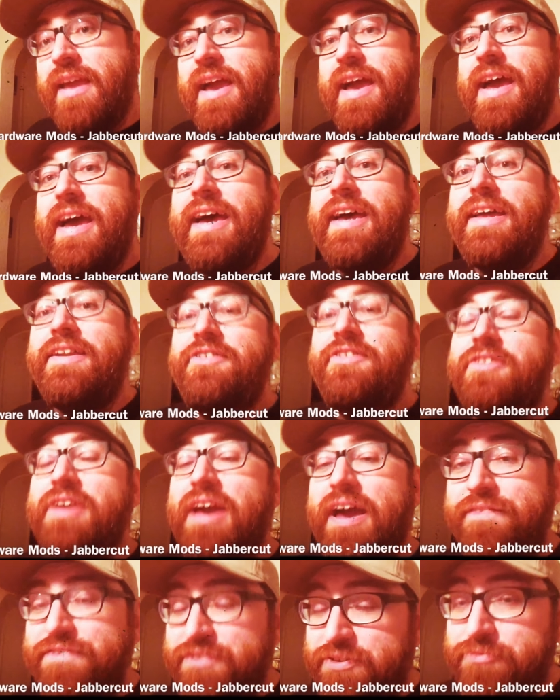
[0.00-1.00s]
And you
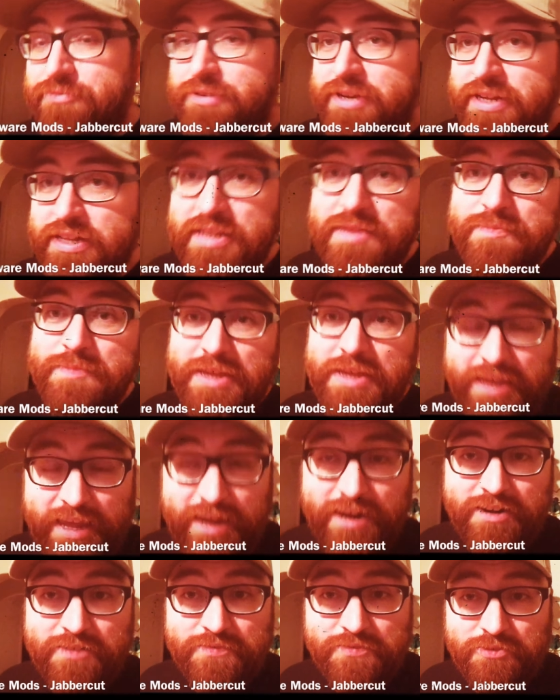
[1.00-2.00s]
have to really be
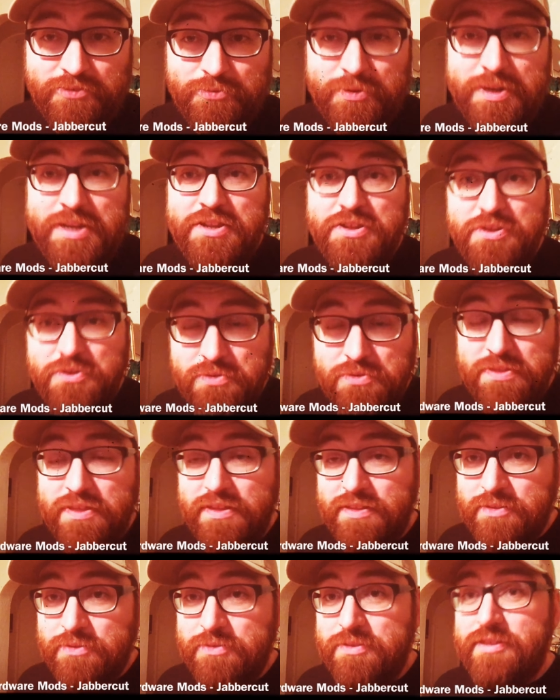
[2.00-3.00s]
careful when
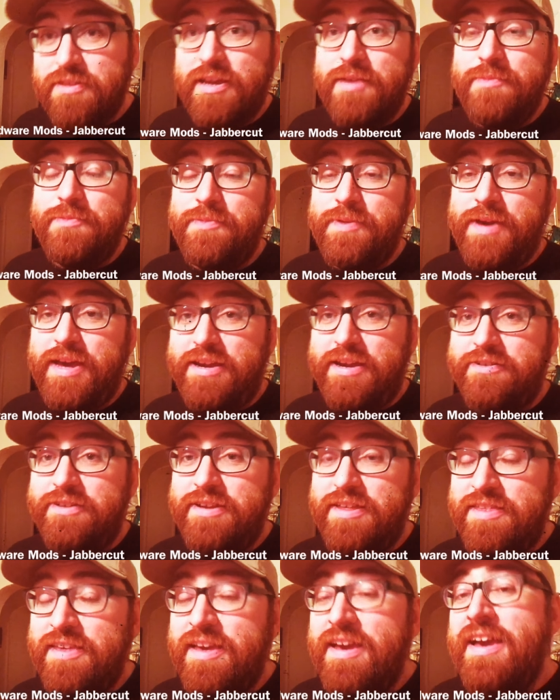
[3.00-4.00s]
using those type of
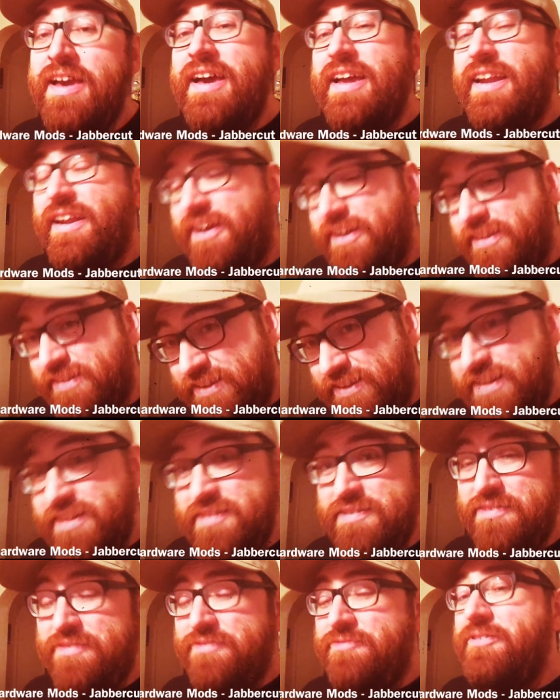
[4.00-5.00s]
batteries. I
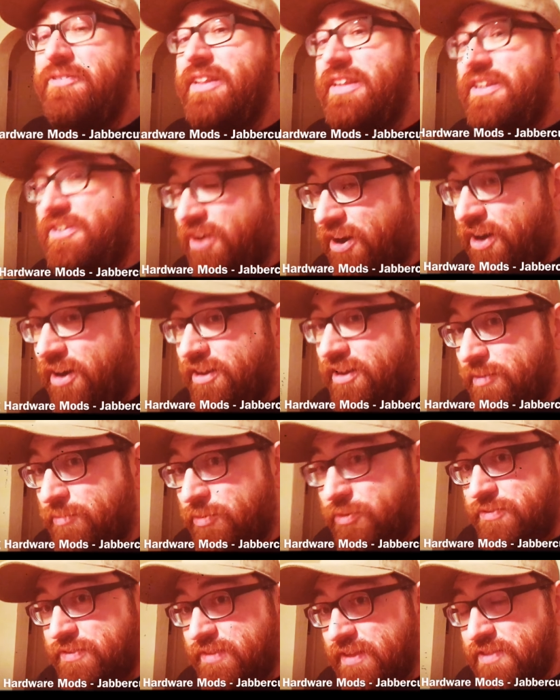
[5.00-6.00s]
didn't really talk
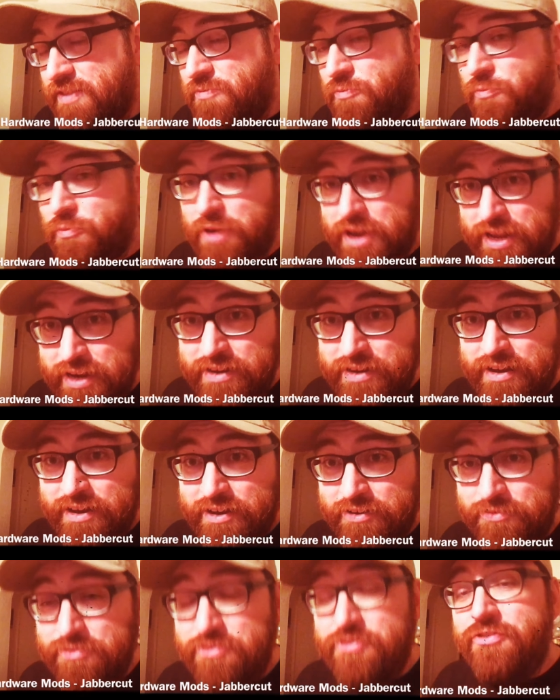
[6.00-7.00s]
about this when
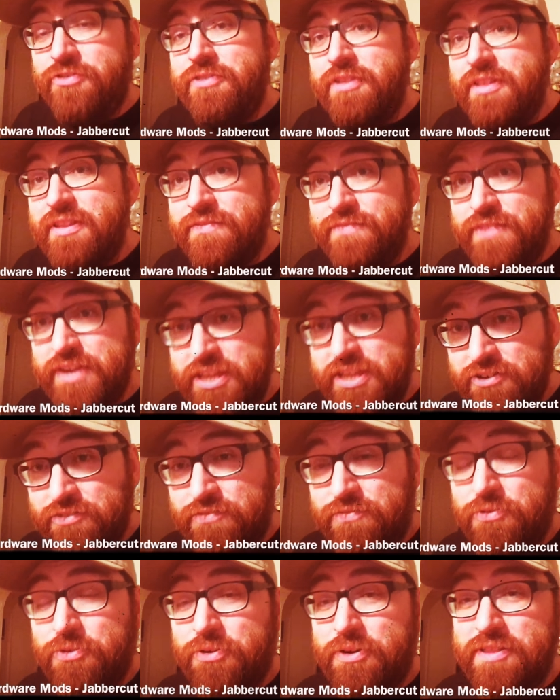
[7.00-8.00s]
I was shooting the video
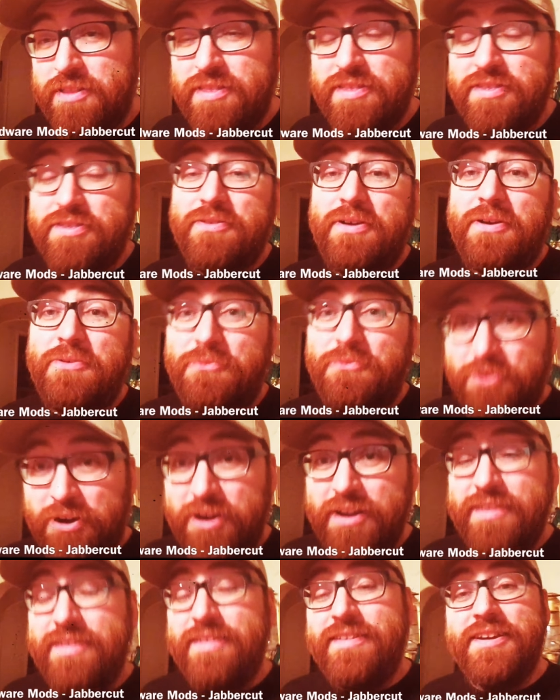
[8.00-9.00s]
for it, so I
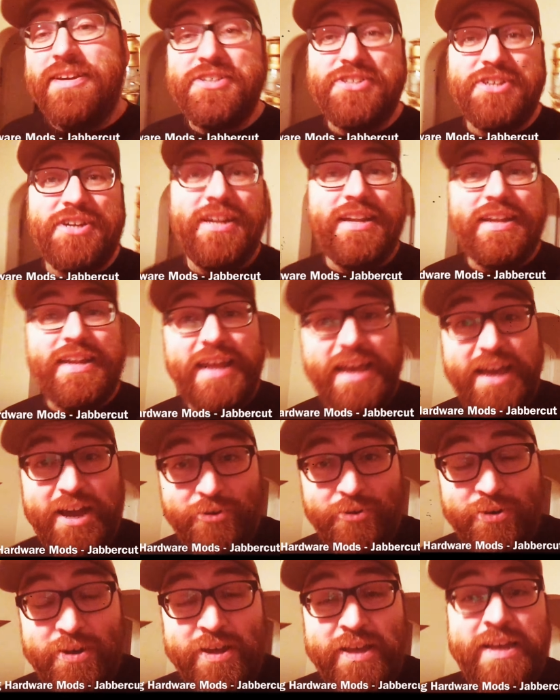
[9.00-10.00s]
wanted to touch on it
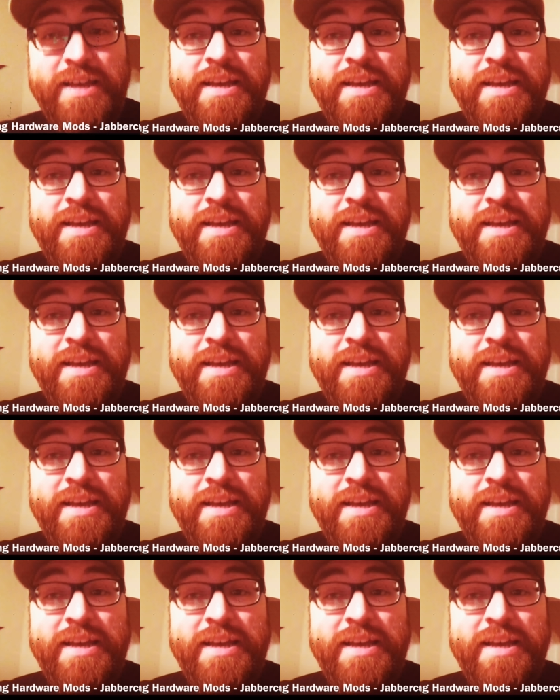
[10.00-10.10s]
now.